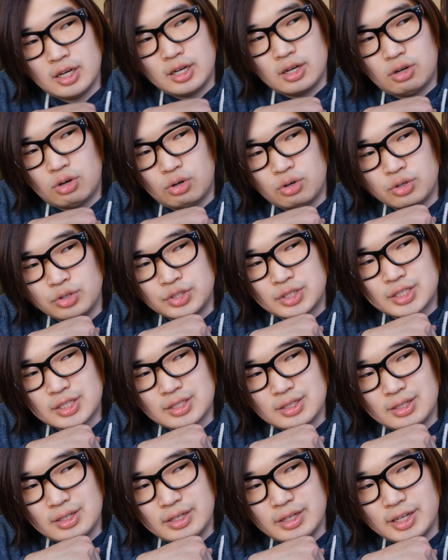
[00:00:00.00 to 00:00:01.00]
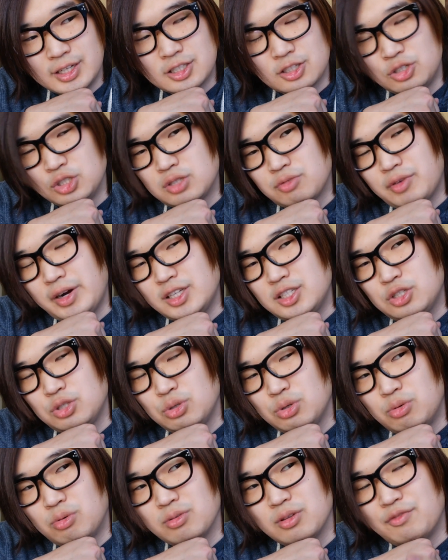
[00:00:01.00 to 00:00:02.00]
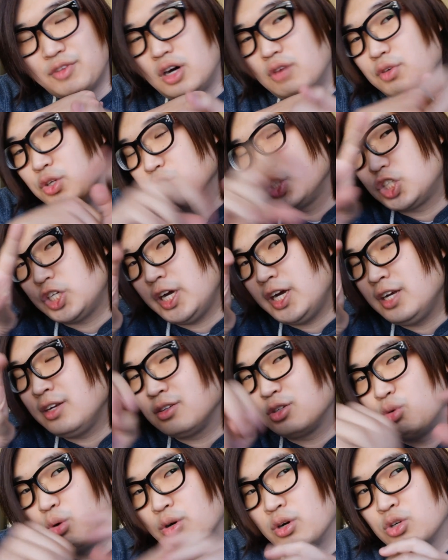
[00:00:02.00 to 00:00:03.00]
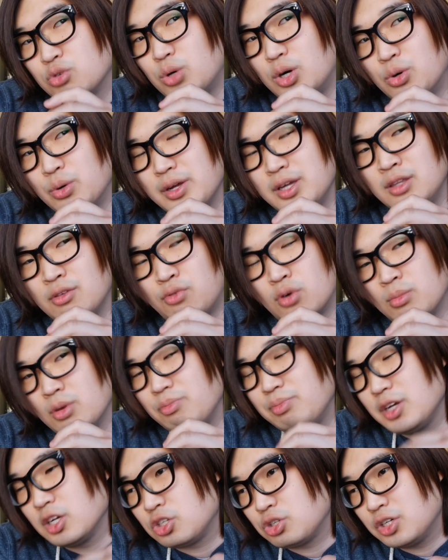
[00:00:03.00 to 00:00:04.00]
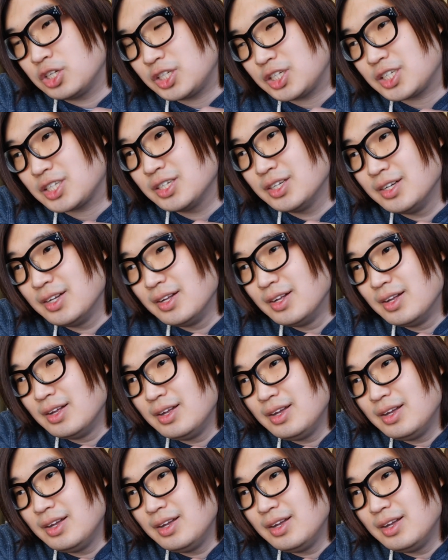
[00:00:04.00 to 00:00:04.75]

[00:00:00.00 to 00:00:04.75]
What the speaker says: holds exclusive rights to Revolvable Chain, quote unquote, in the form of Beatrice.